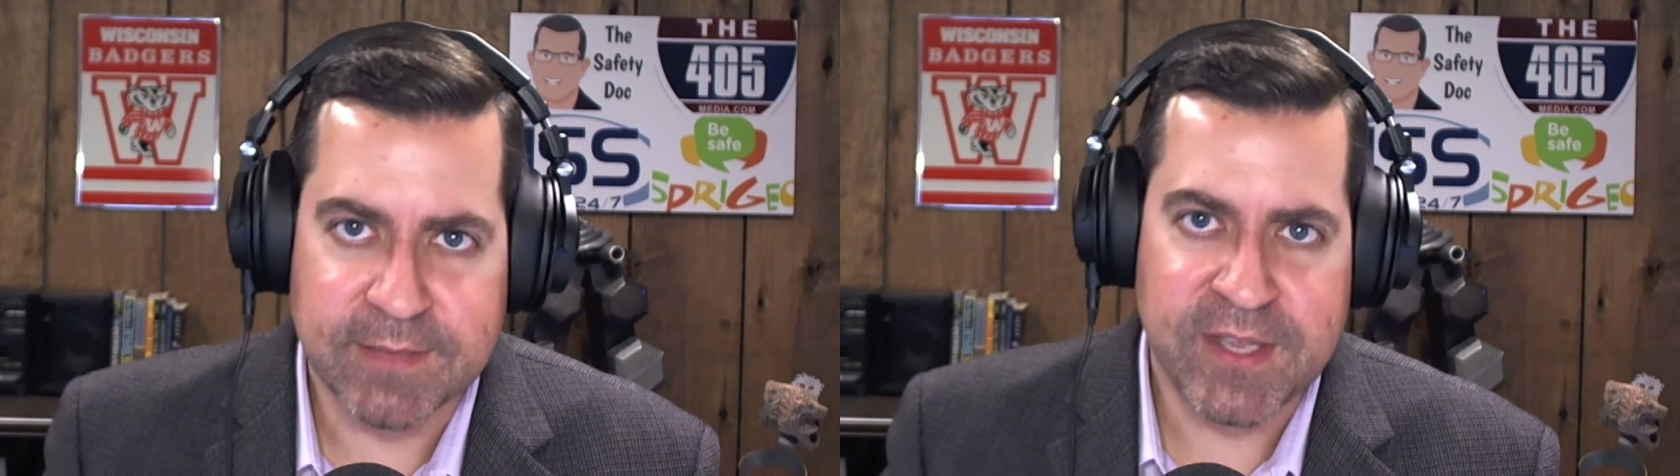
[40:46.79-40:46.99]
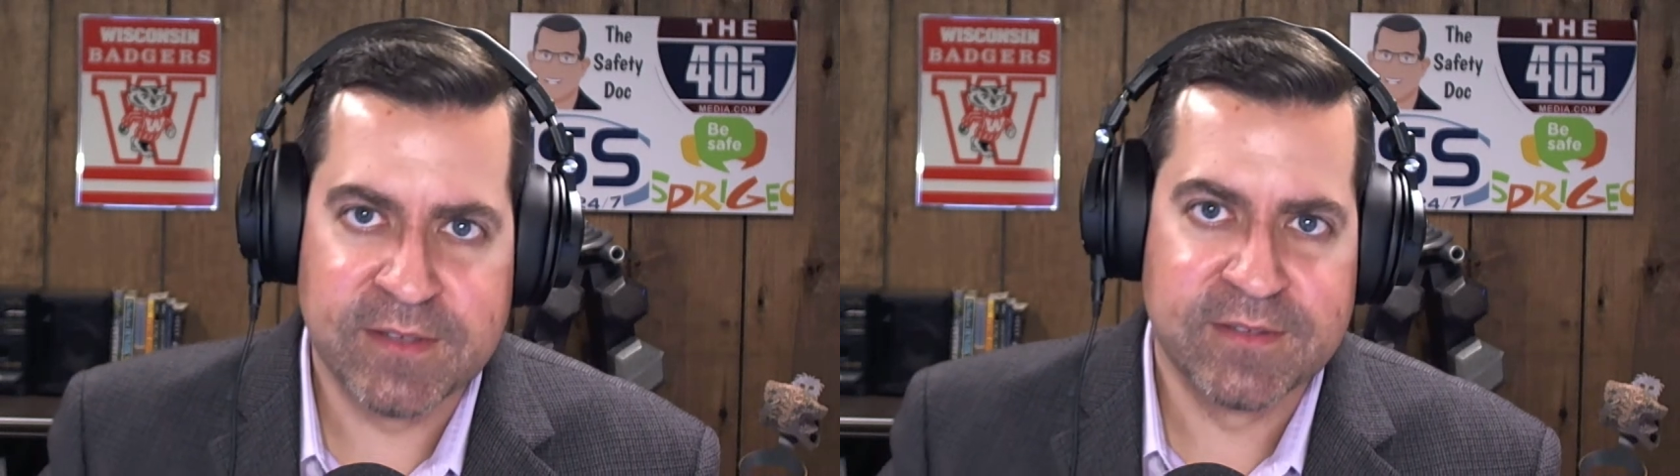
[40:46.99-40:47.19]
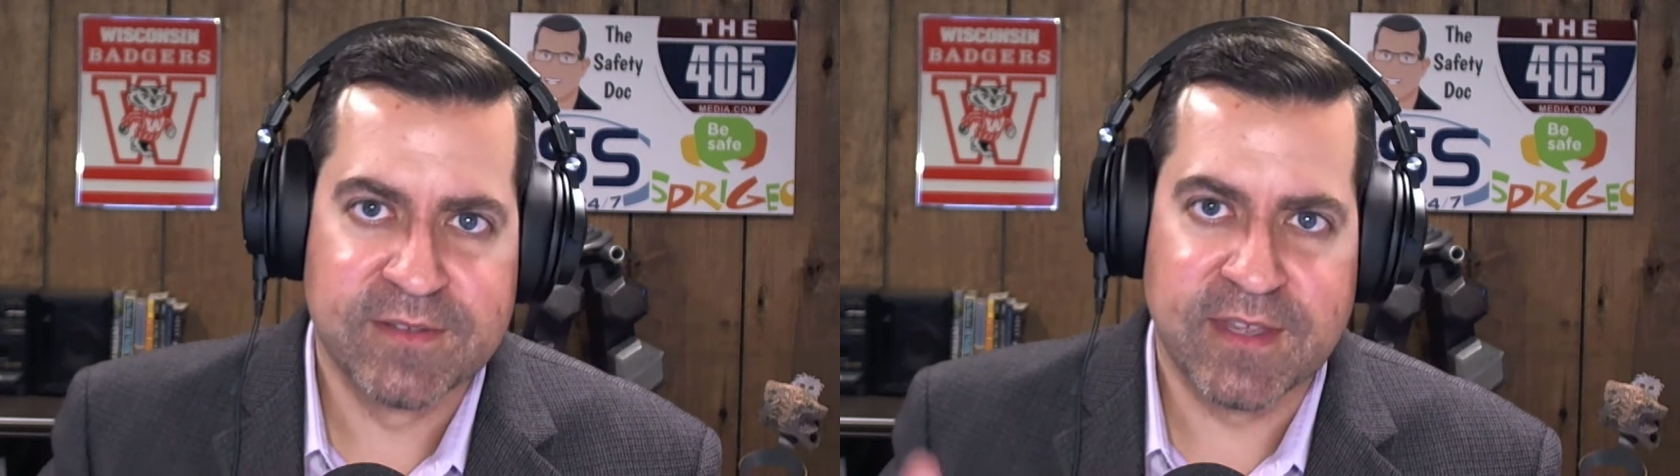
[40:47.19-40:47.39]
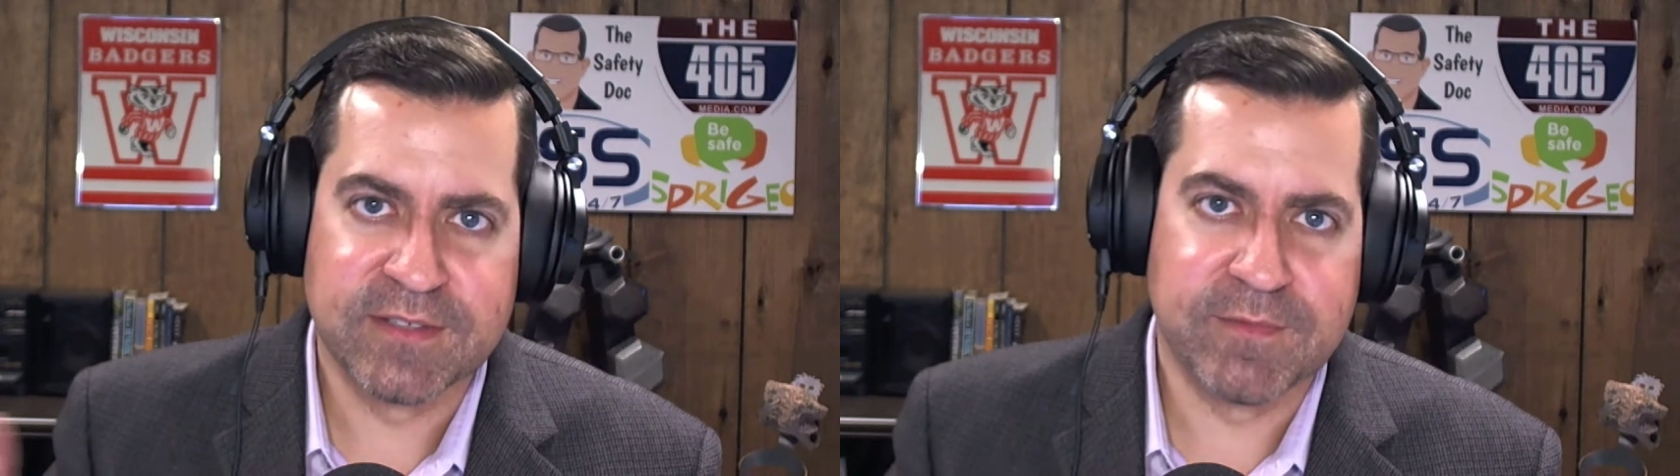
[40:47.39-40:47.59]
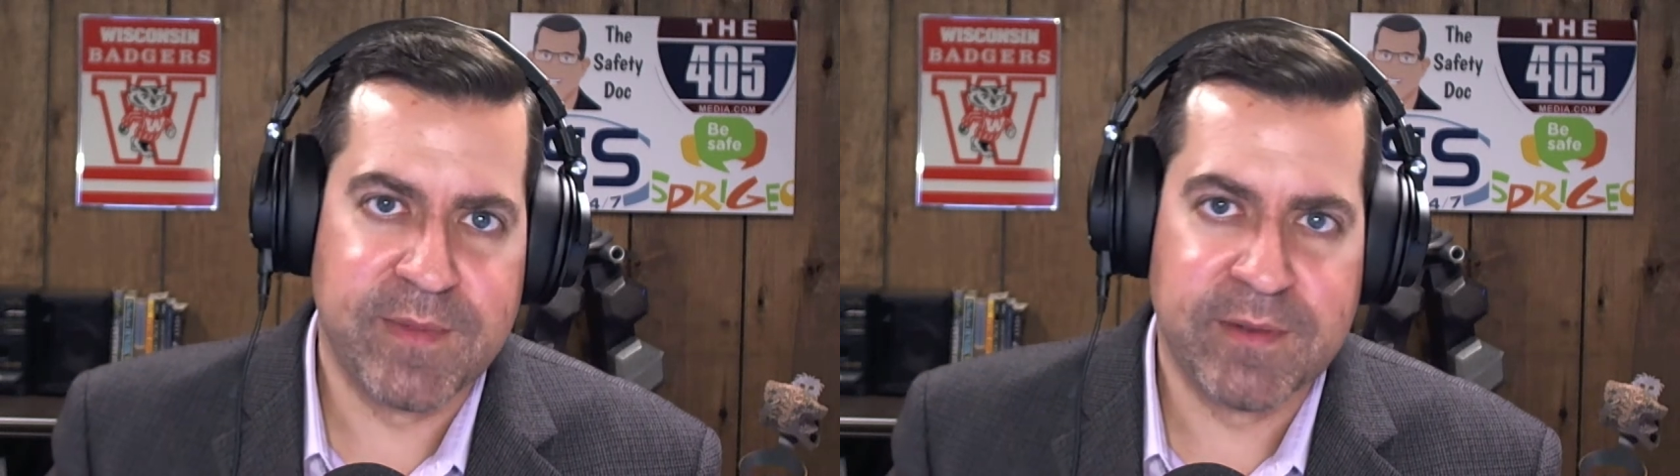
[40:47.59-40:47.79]
I mean,
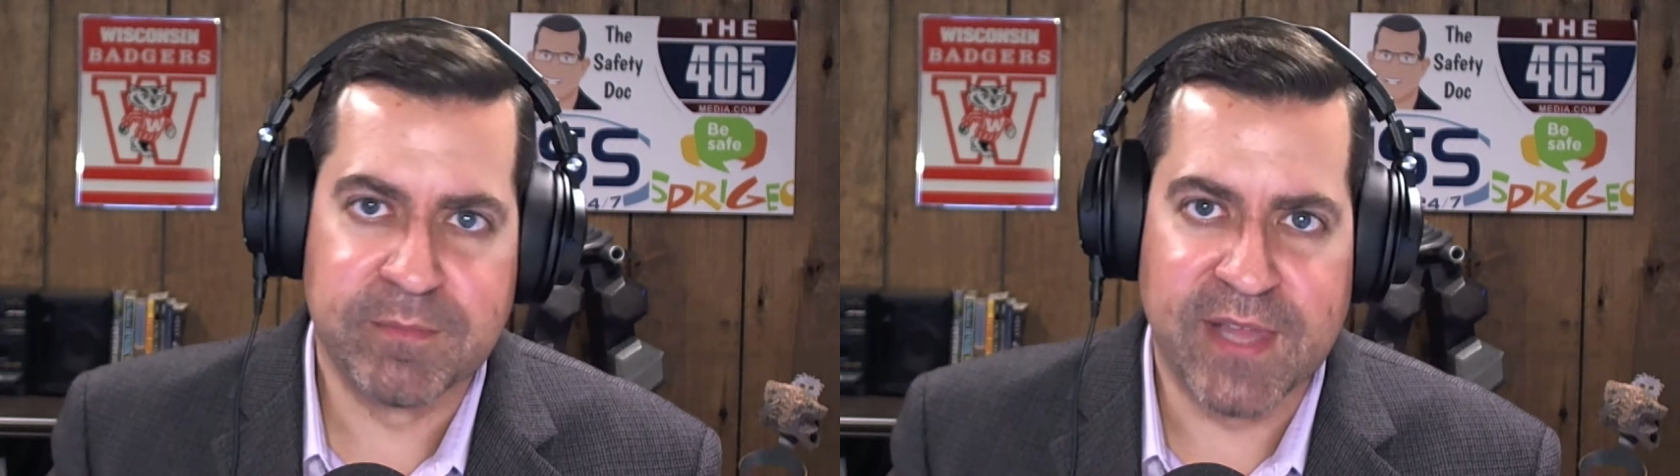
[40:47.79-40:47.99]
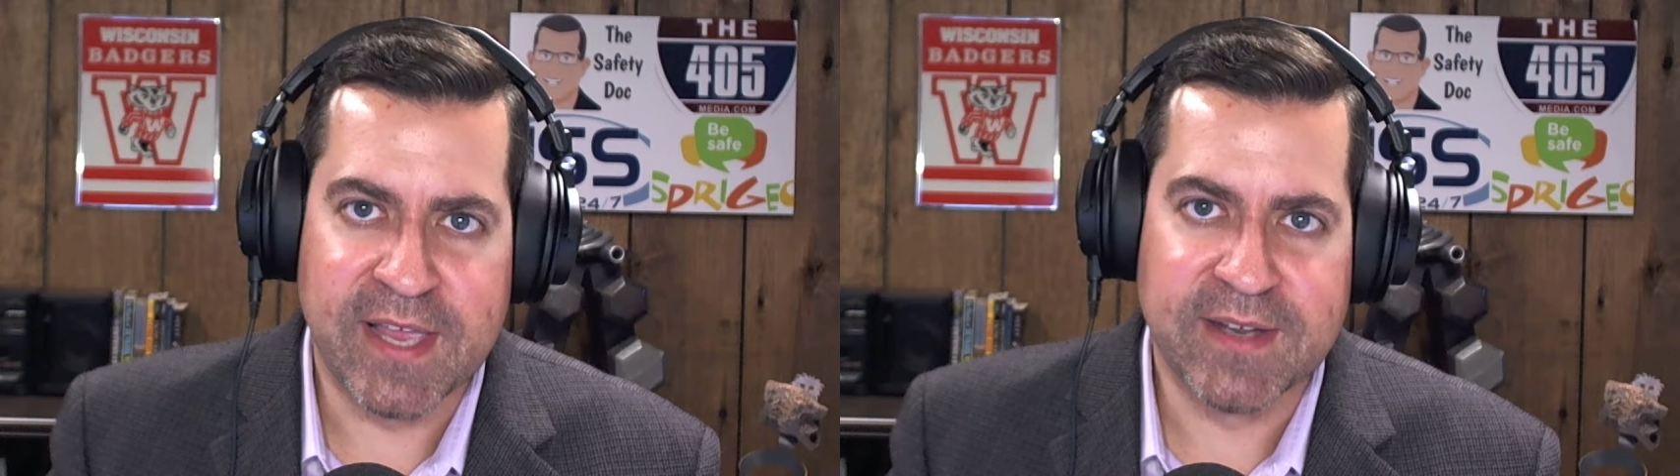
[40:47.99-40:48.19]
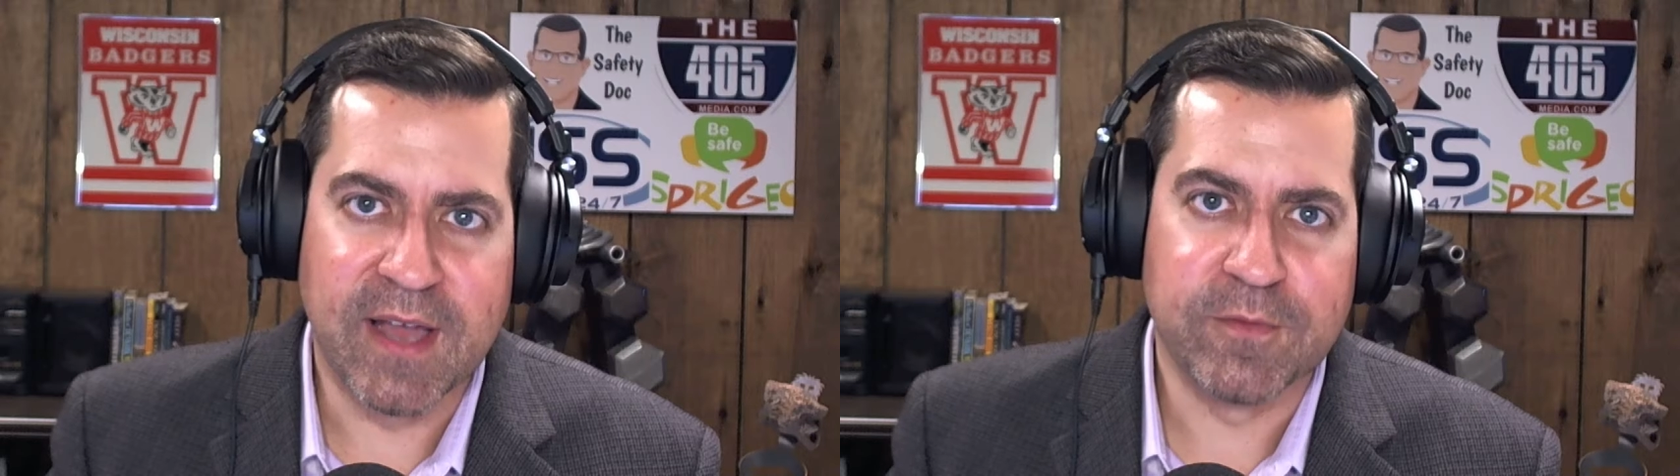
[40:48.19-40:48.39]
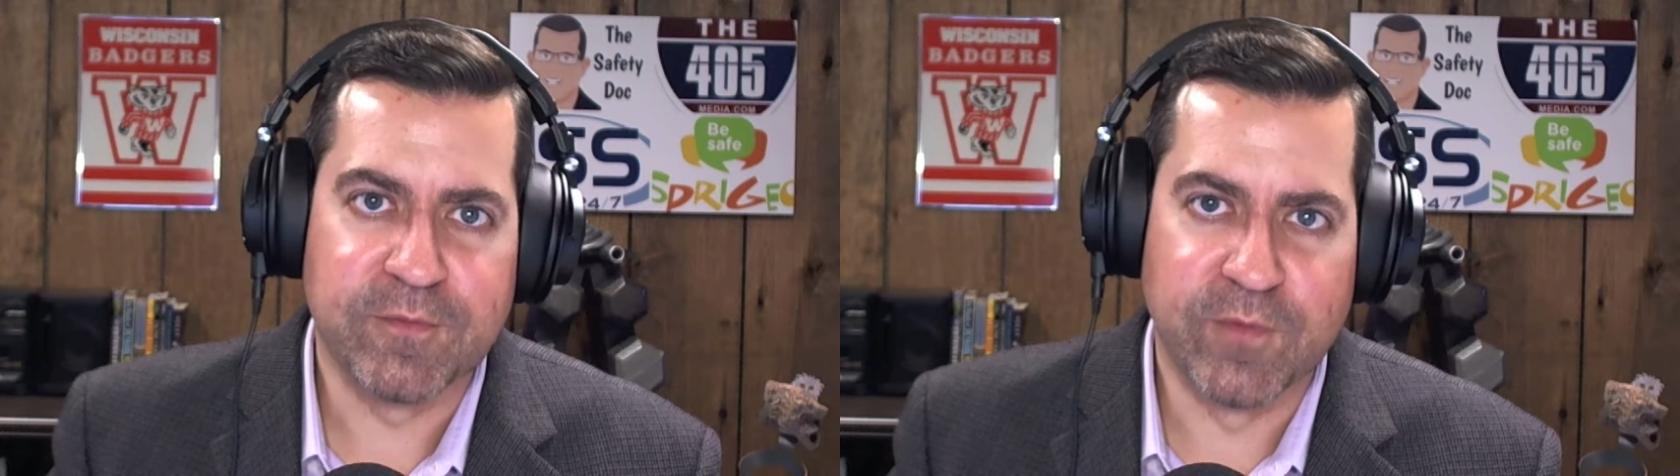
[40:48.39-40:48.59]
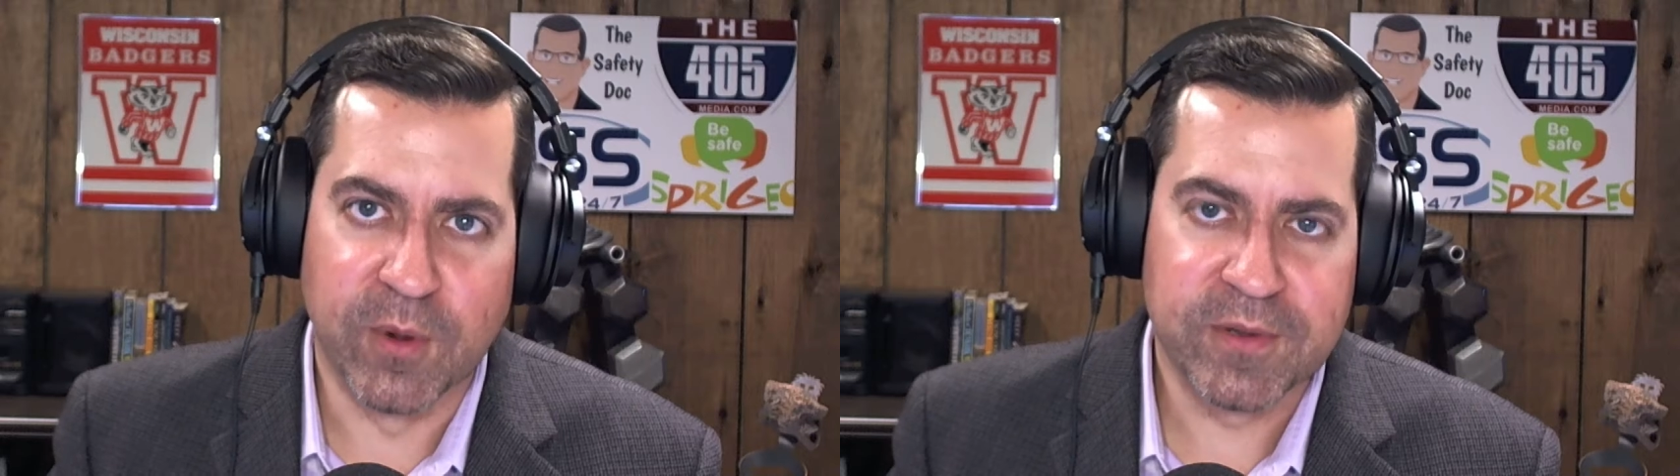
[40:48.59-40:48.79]
things have been planned
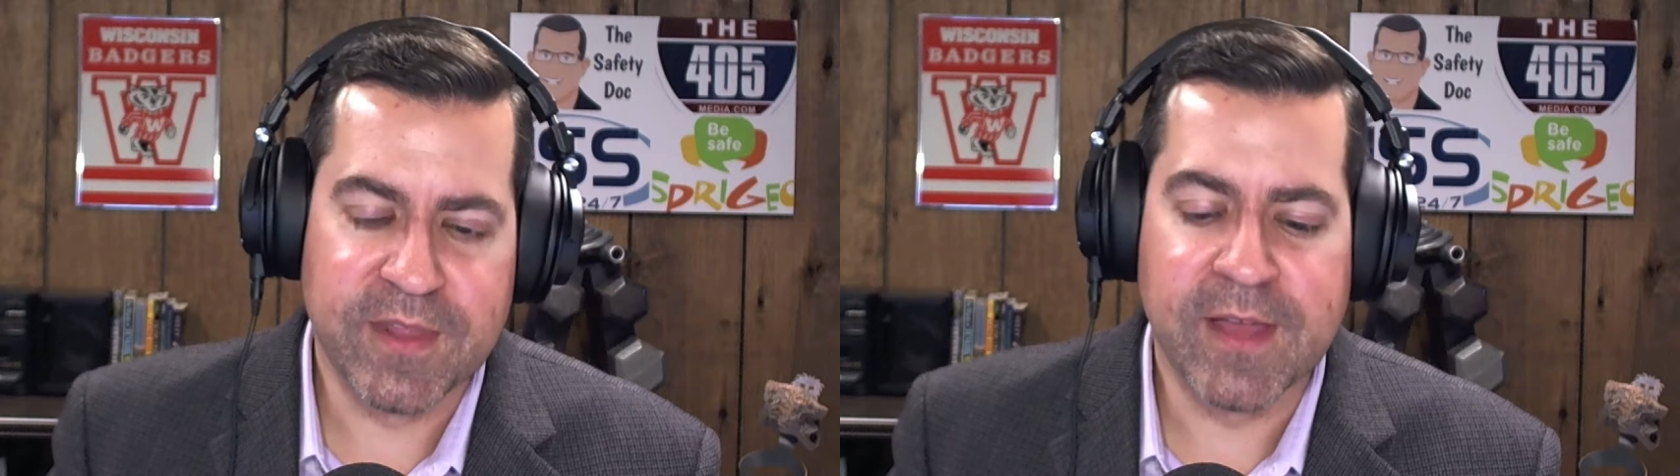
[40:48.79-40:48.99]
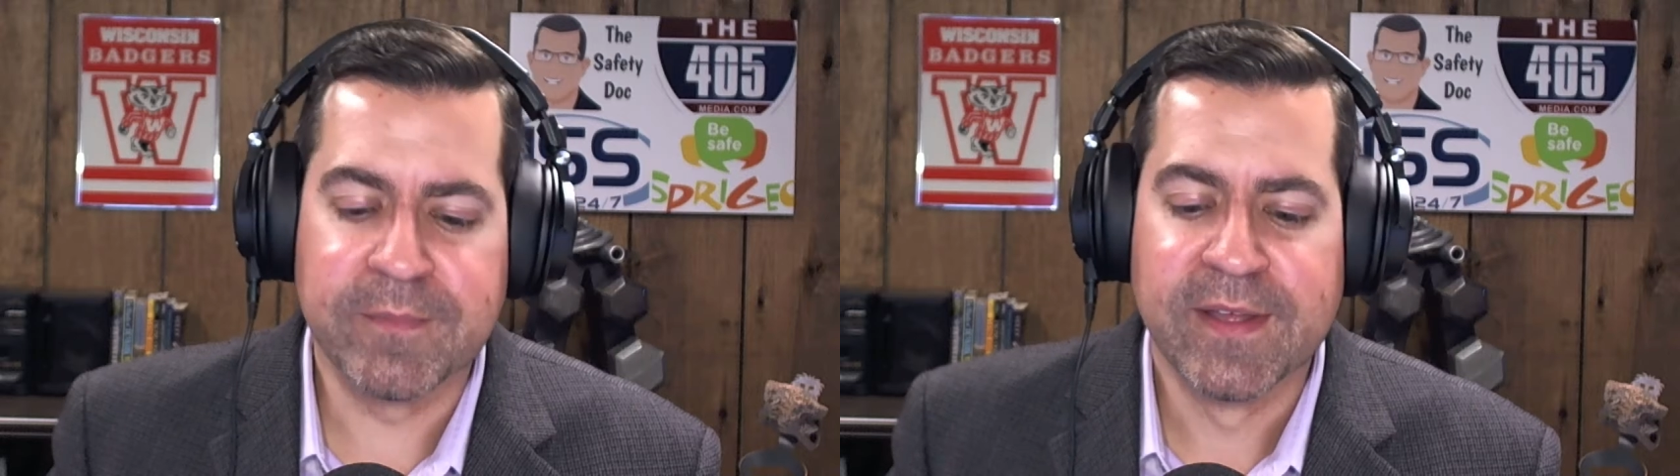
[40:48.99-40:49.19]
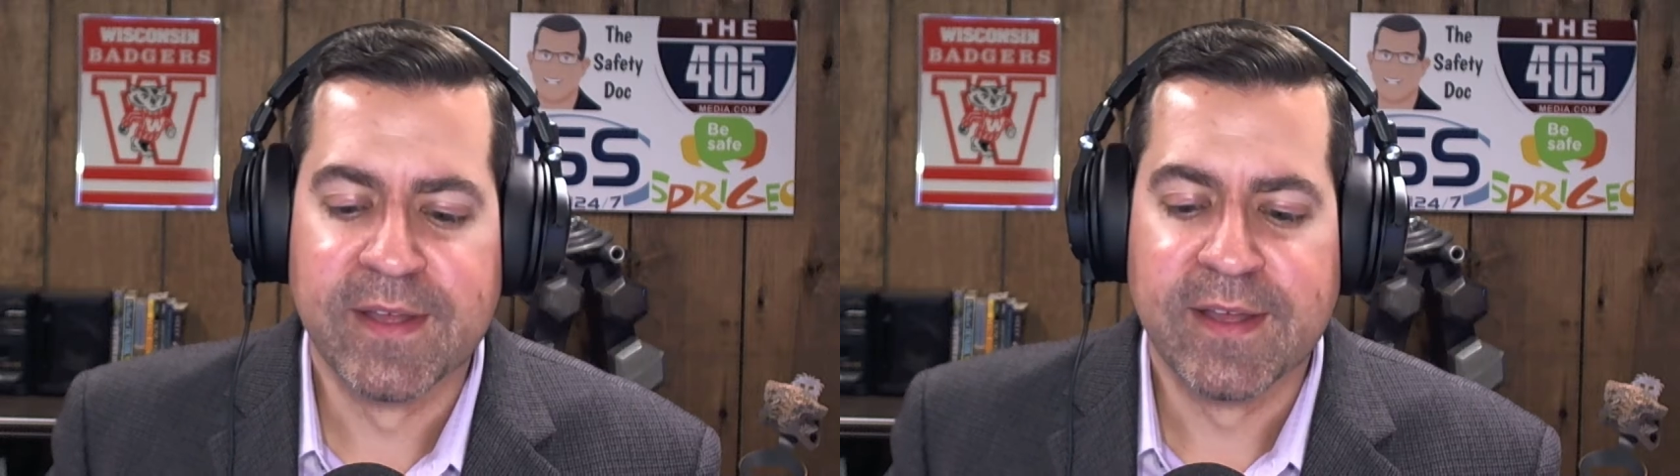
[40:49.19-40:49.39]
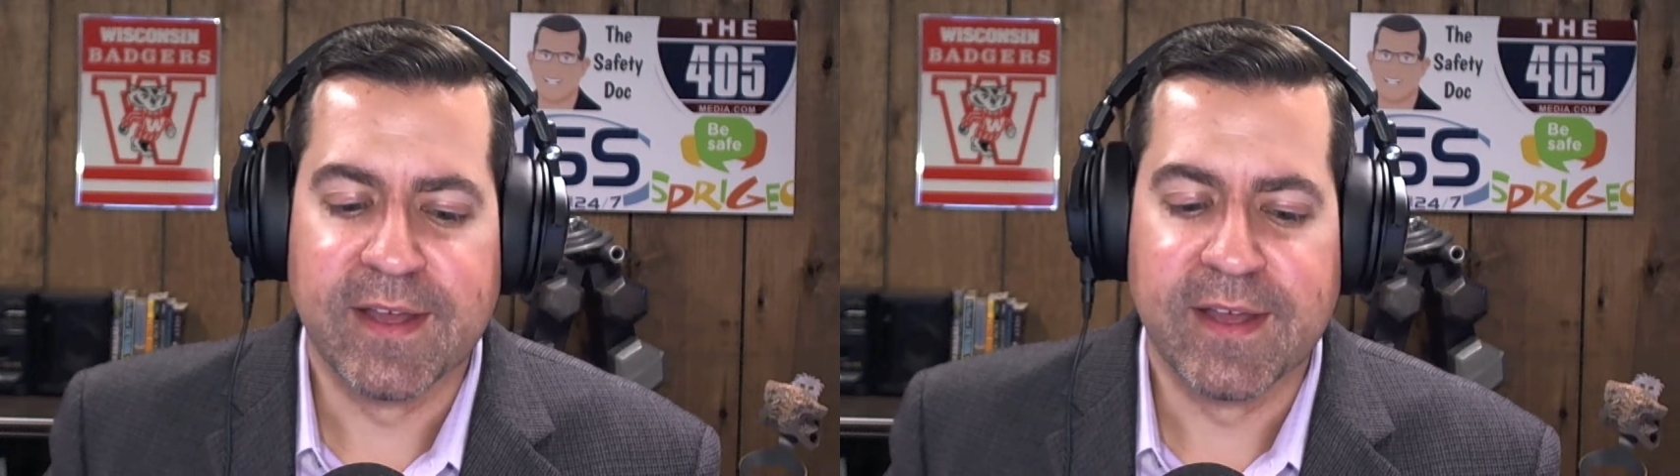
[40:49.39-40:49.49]
out for them.